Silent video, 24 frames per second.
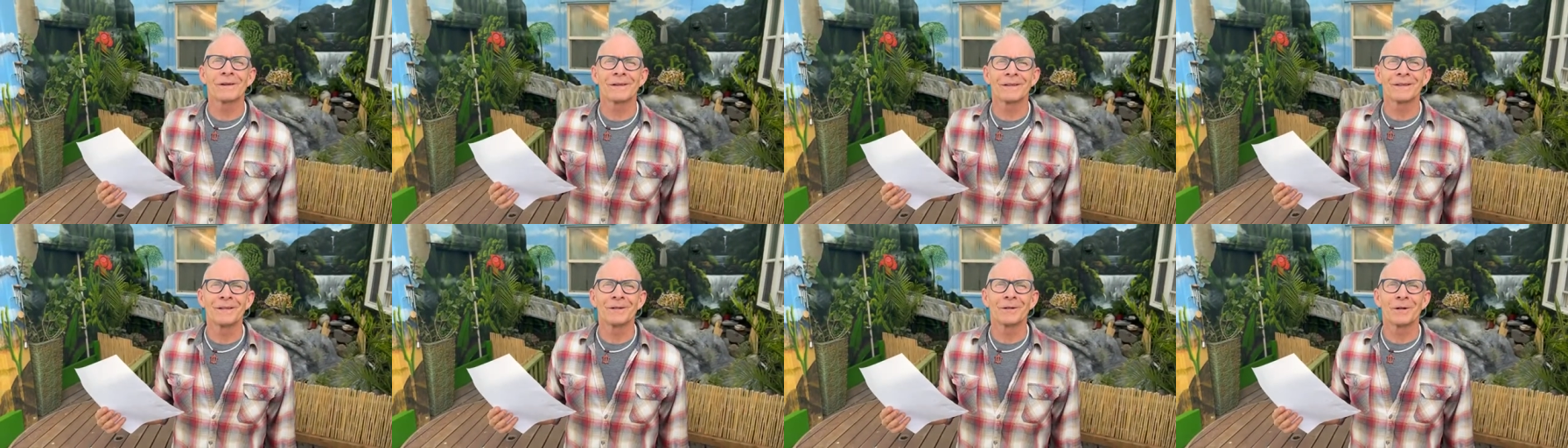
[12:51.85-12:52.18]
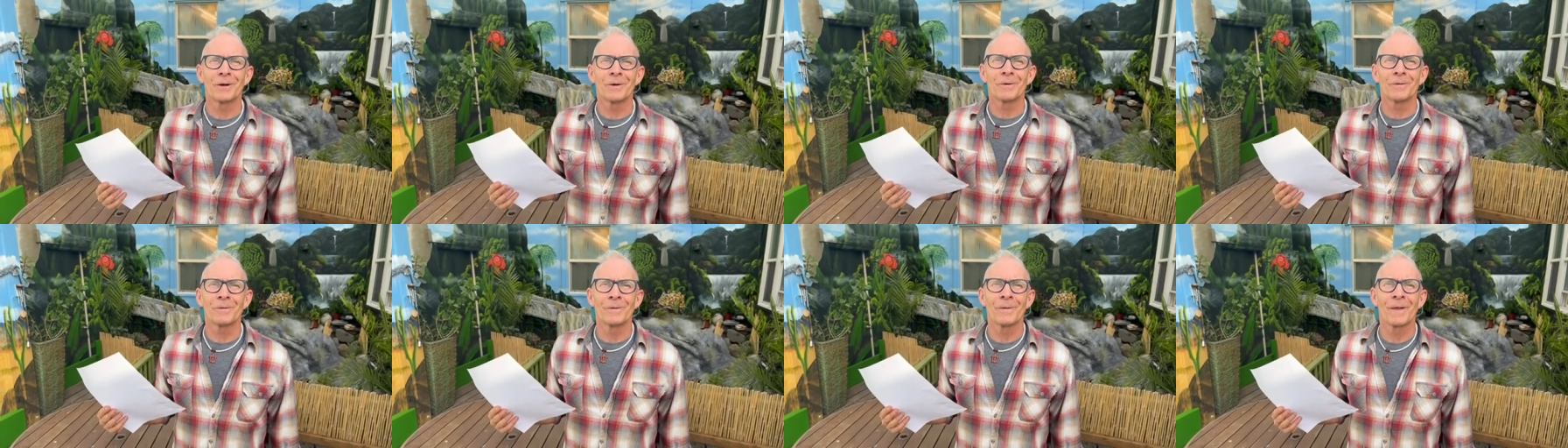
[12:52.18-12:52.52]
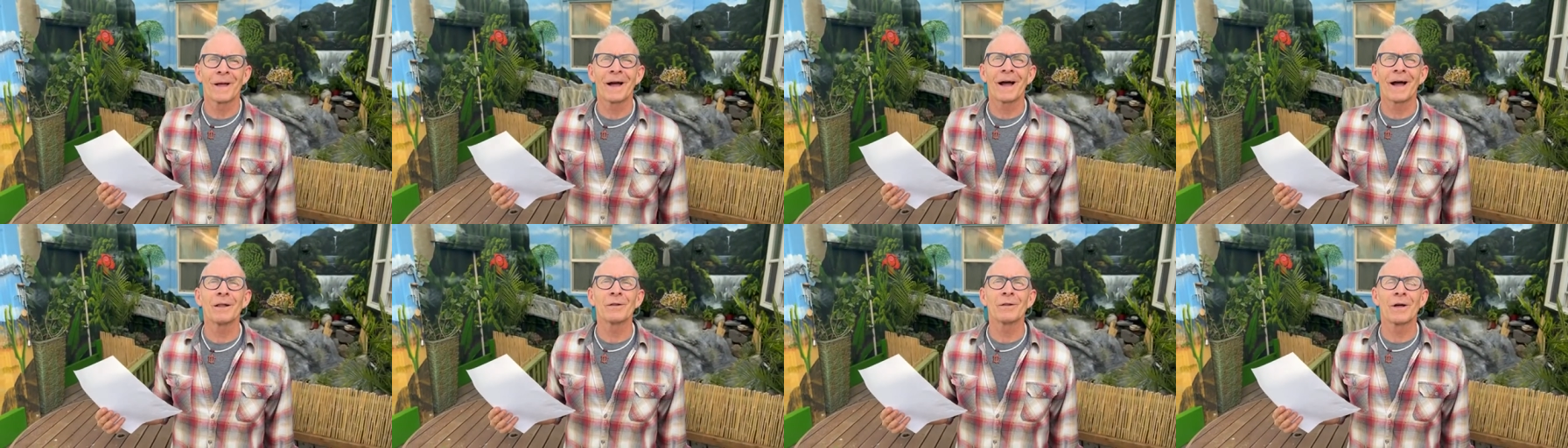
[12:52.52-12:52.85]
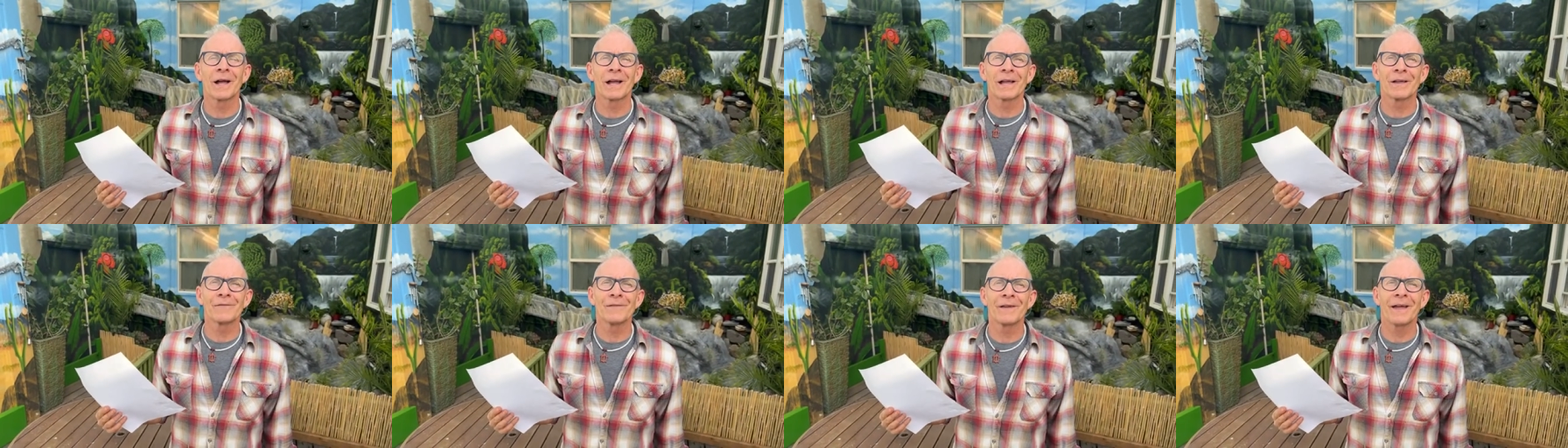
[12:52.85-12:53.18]
you know, how
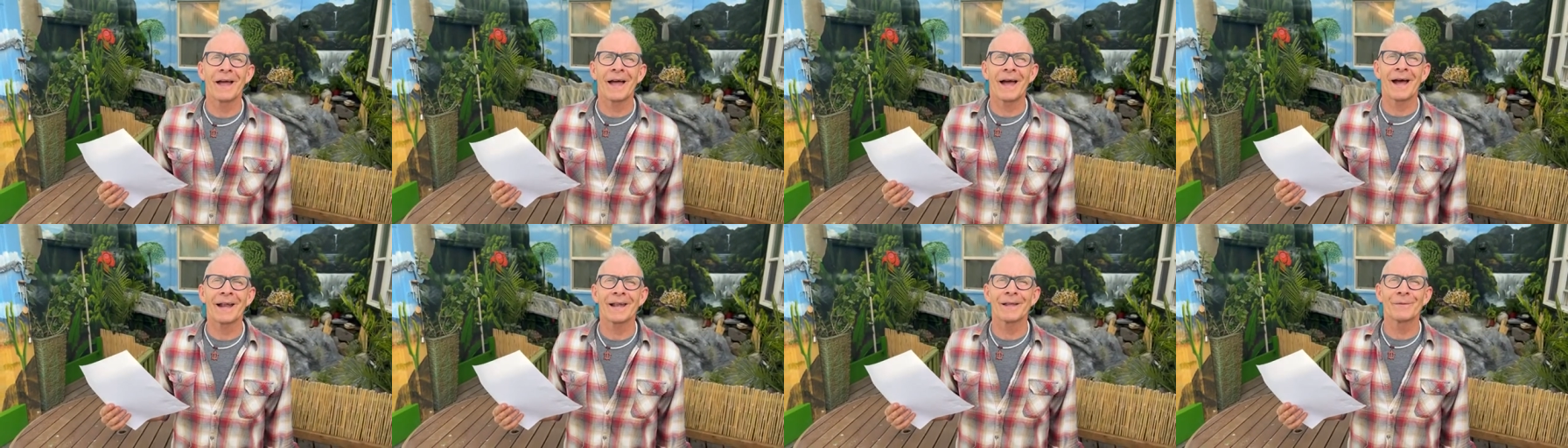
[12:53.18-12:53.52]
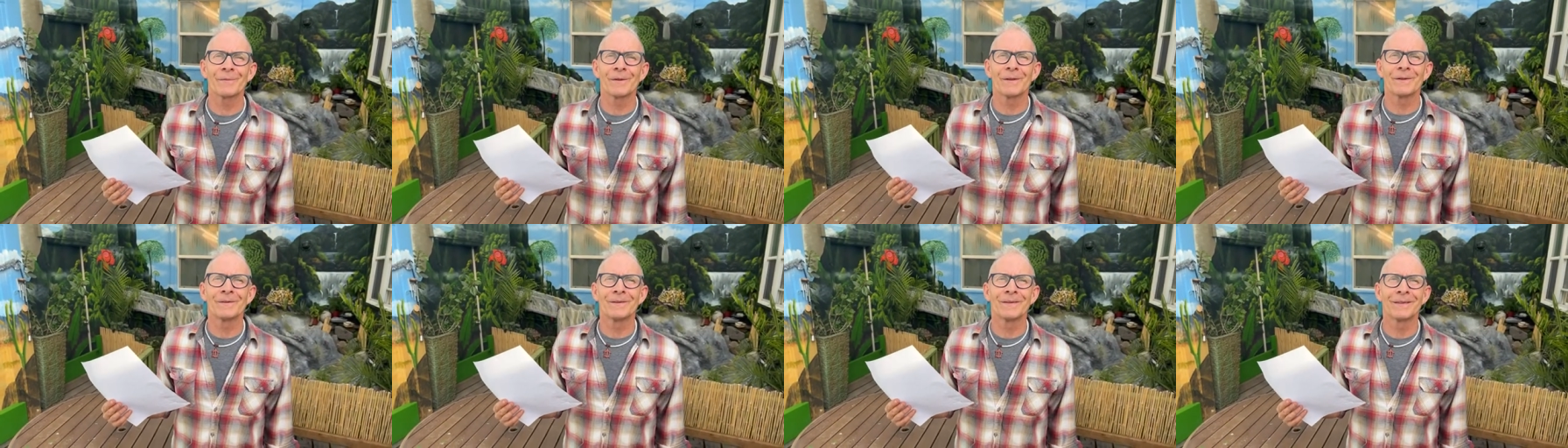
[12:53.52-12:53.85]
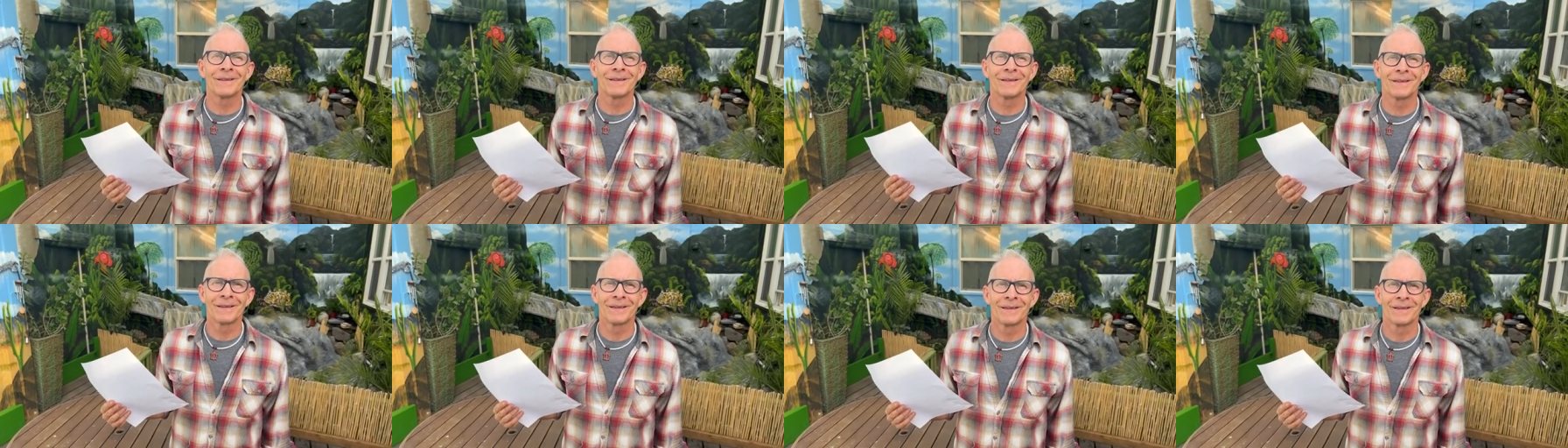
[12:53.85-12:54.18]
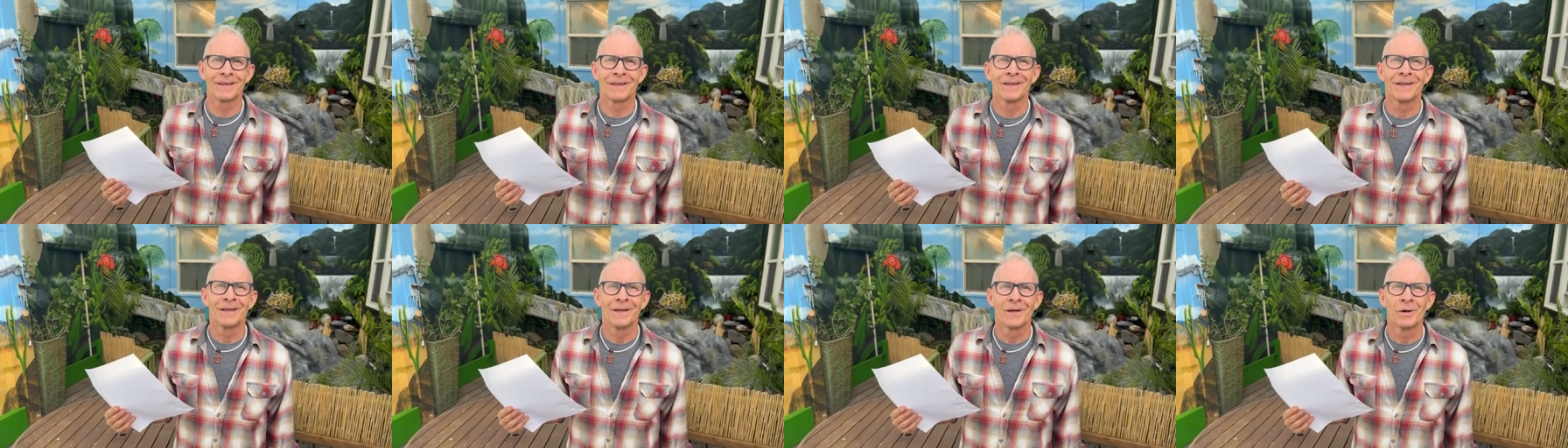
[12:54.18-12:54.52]
long have you had them, and
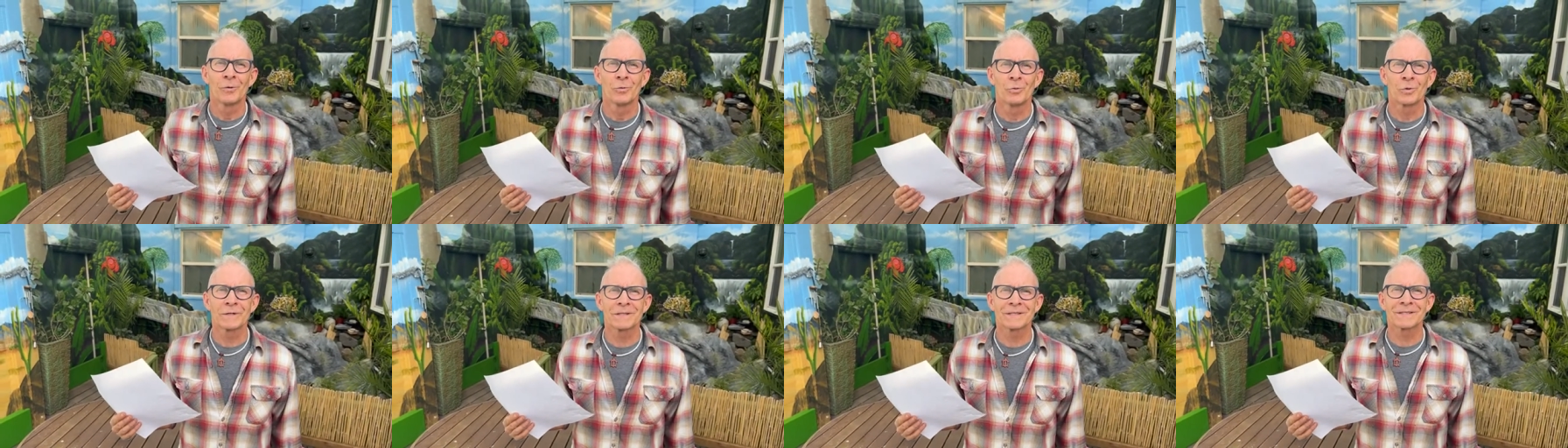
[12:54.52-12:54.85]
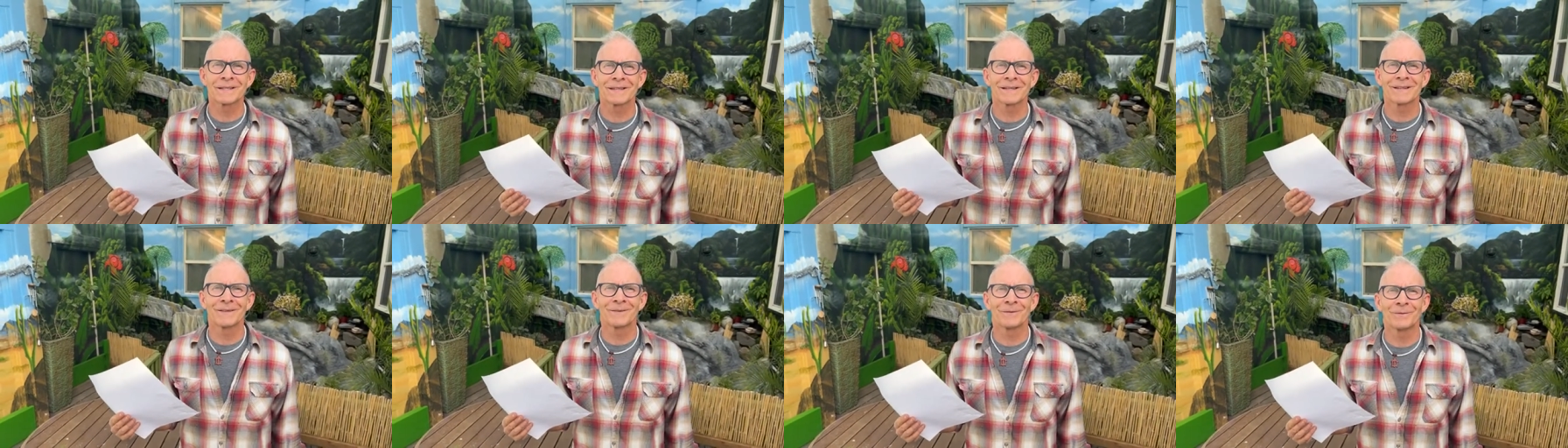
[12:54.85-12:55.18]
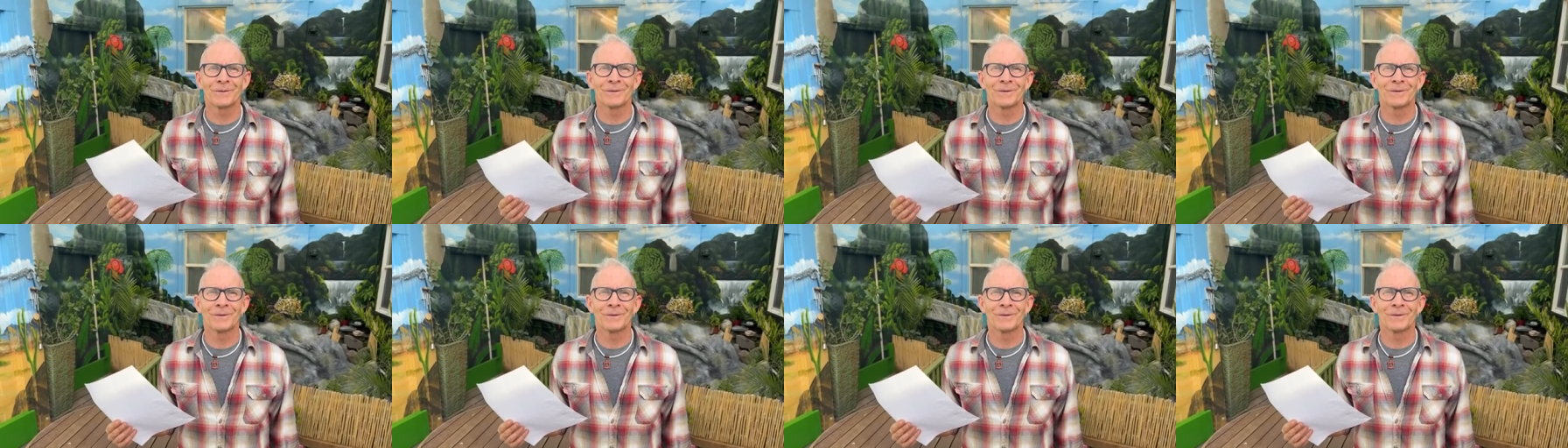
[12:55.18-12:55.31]
what's the,